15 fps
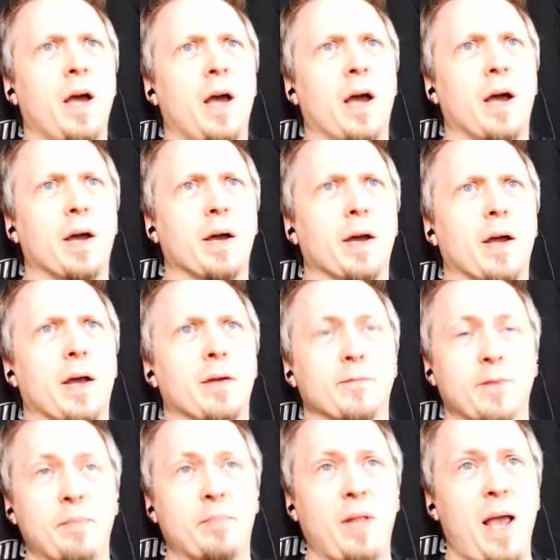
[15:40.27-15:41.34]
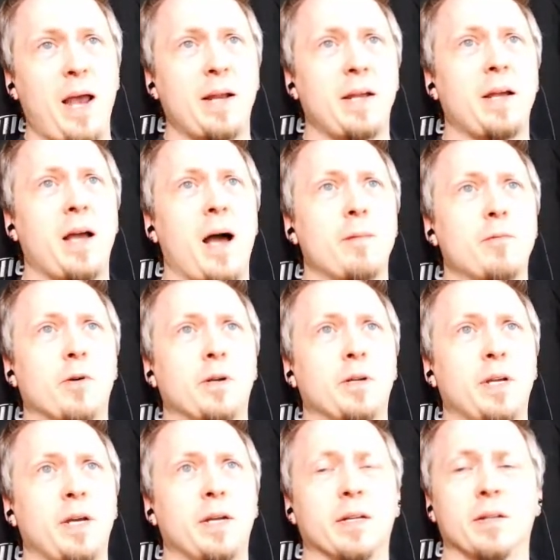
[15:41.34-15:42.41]
uh, and replanting, I'm going
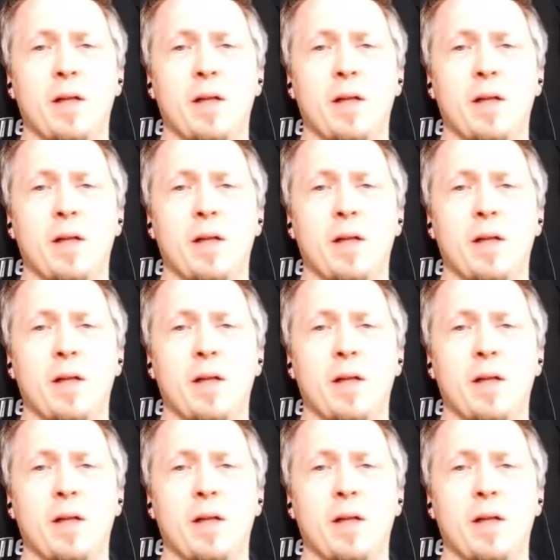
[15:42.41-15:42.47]
to need